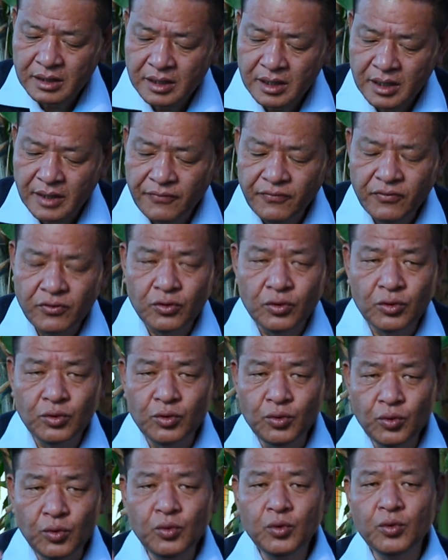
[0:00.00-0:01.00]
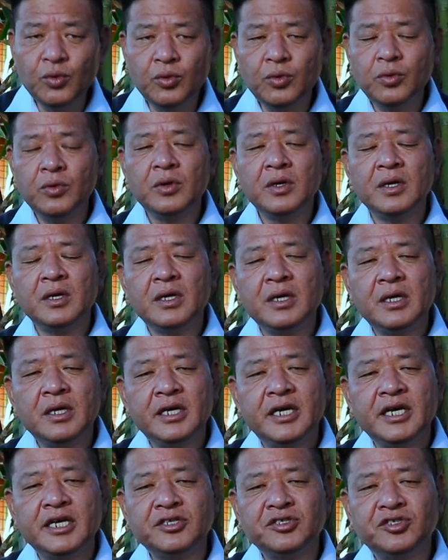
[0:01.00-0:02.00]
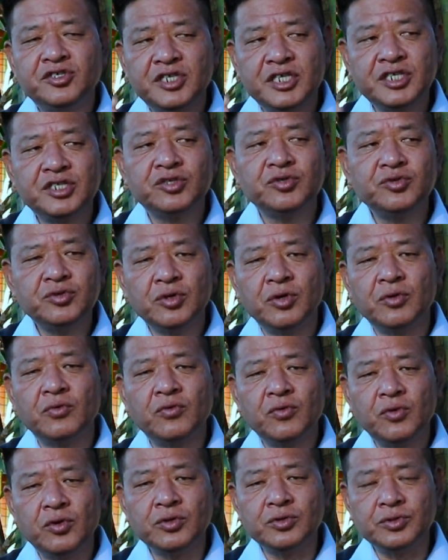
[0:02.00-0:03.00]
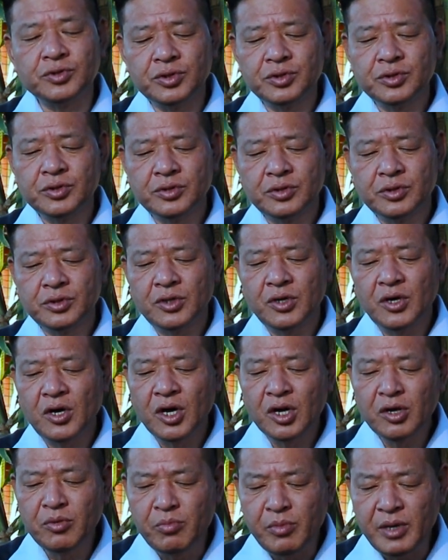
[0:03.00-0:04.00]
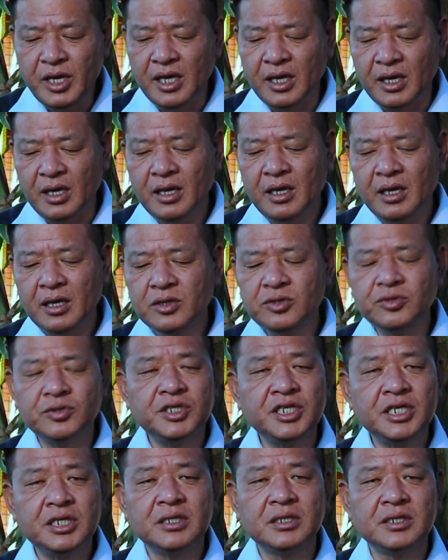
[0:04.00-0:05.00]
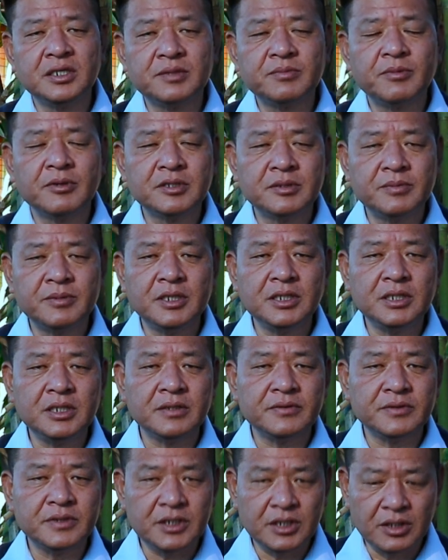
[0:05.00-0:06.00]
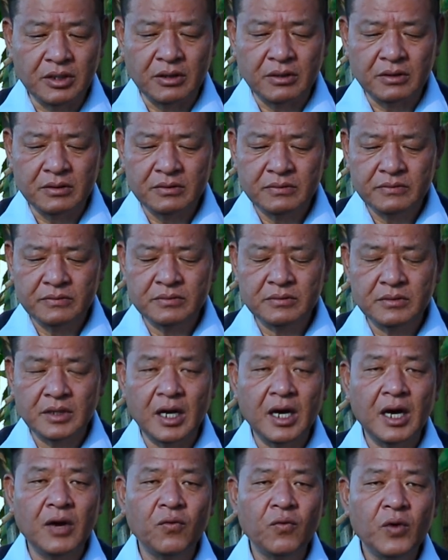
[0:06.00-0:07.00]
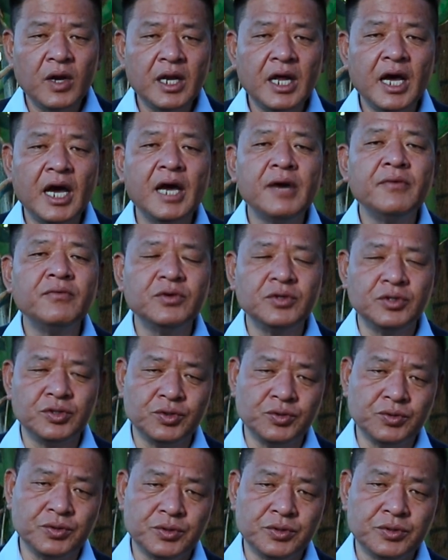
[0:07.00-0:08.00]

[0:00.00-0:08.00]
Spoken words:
if you entrust your vote on me to take the responsibility of Sikyong, now what I would do